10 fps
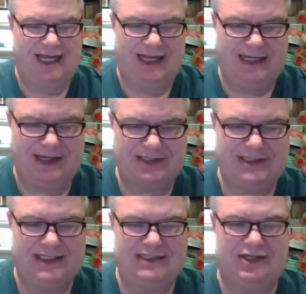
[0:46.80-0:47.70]

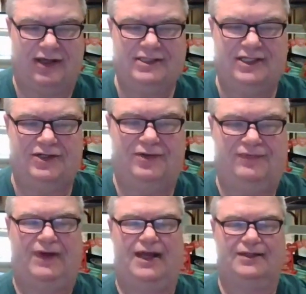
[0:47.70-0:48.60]
He's also
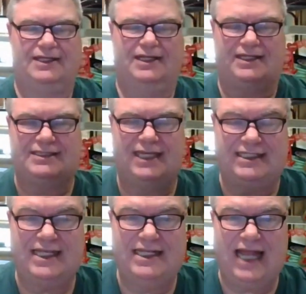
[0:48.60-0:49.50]
founded
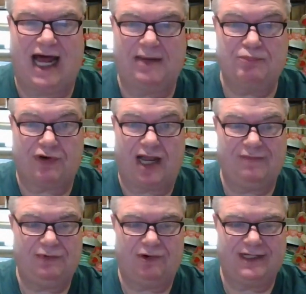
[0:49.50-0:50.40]
six
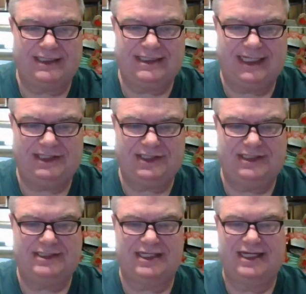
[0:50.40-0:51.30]
nonprofit
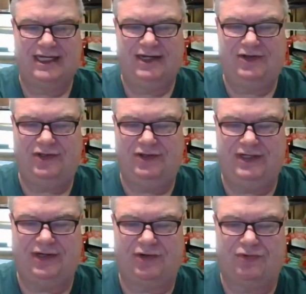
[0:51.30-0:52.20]
organizations,
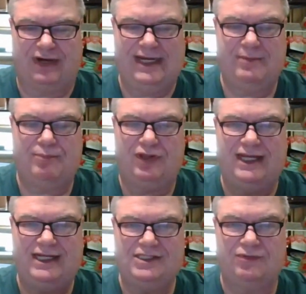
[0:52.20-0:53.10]
including the Great
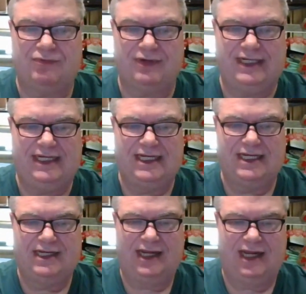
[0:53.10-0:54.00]
Plains
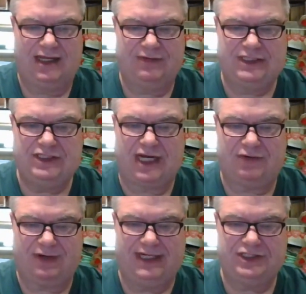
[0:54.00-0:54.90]

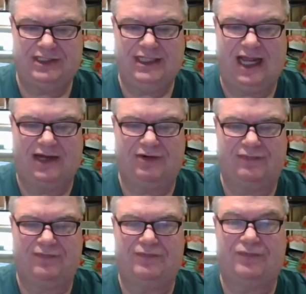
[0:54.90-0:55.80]
Regeneration
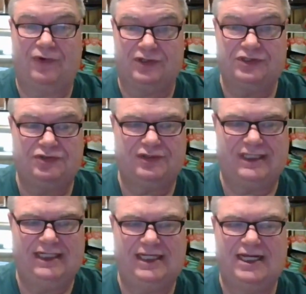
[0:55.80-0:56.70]
Agriculture.
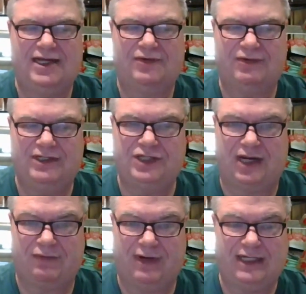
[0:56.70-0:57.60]
Forestry,
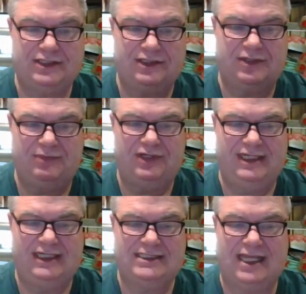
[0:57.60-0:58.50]
regeneration
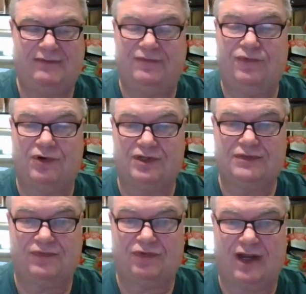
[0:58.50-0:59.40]
communities, and
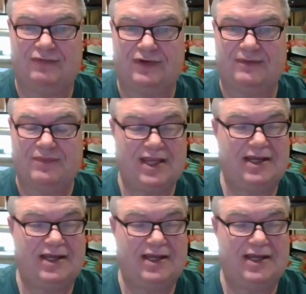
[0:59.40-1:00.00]
forest forever.